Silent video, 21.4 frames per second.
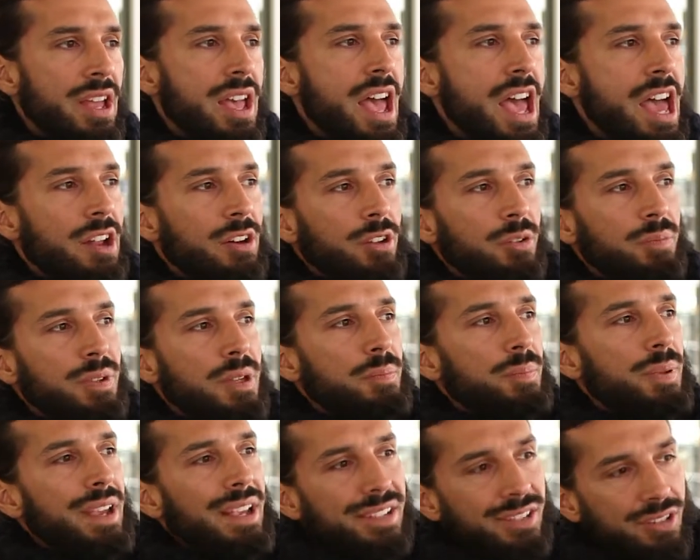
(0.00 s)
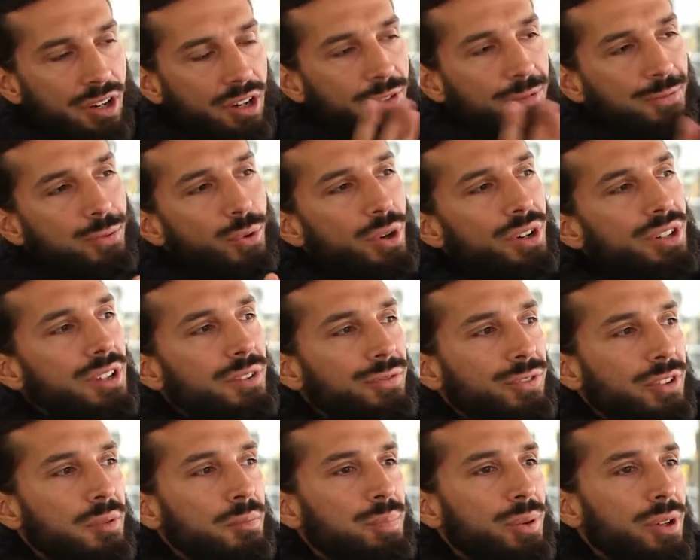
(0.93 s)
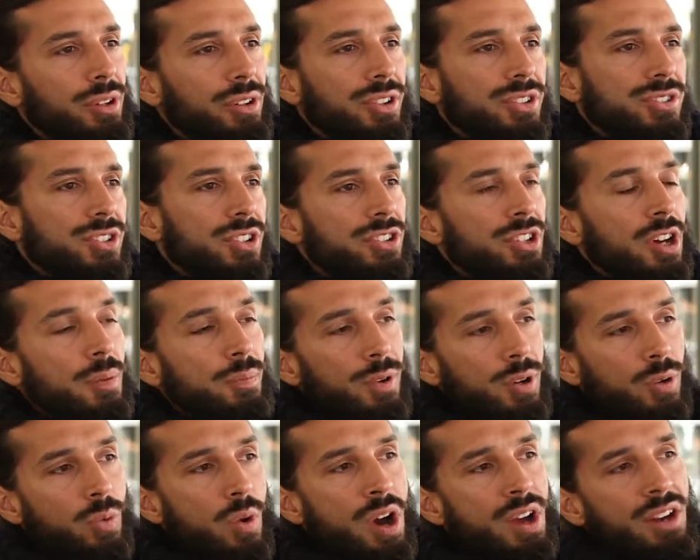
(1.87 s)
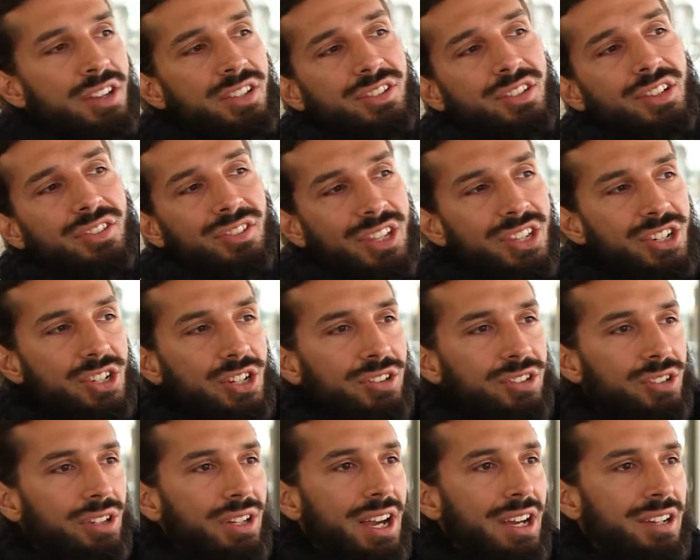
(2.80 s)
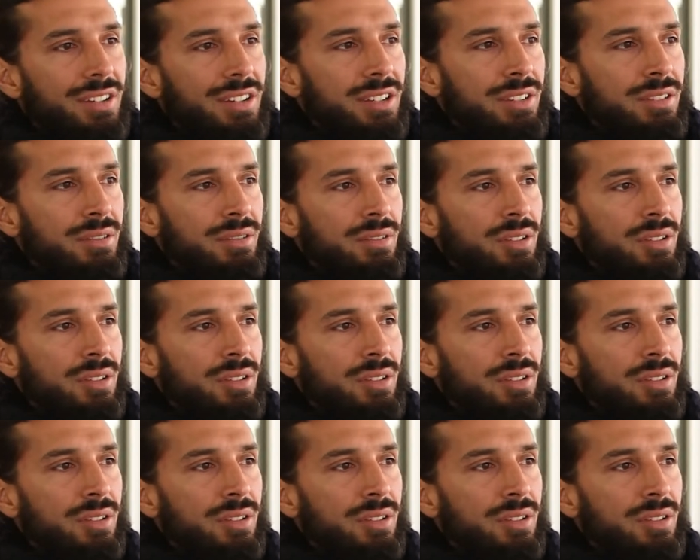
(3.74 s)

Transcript: And it will be based on four different pillars. The number one is the digital ID.